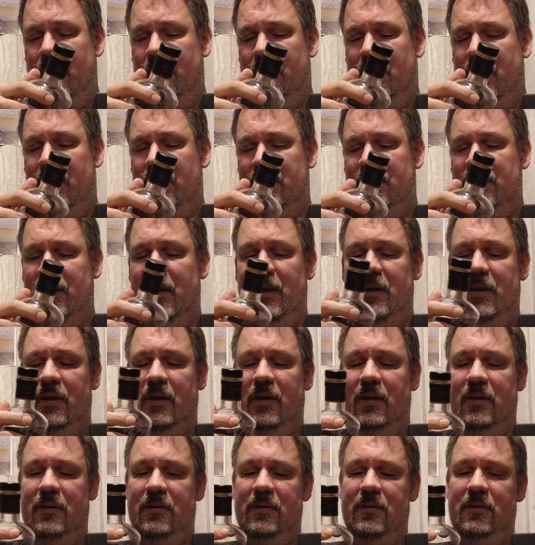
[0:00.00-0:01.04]
My
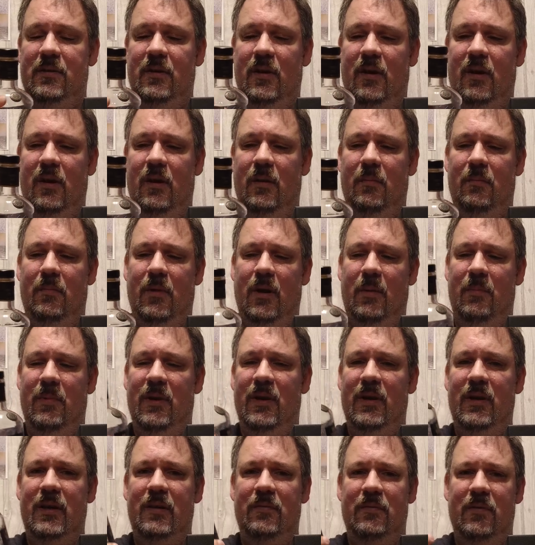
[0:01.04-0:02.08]
understanding is, I
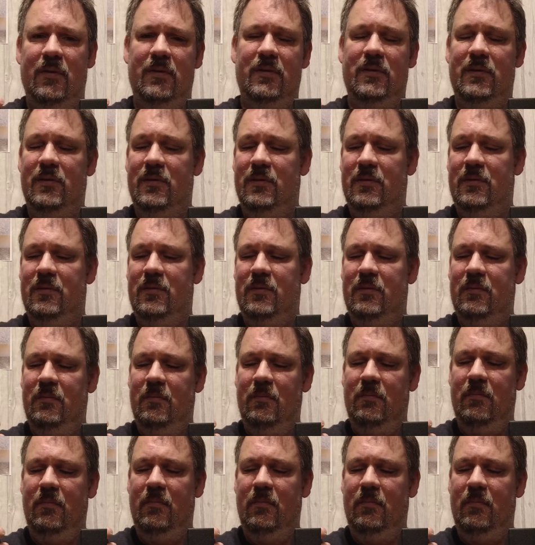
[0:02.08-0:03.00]
believe this is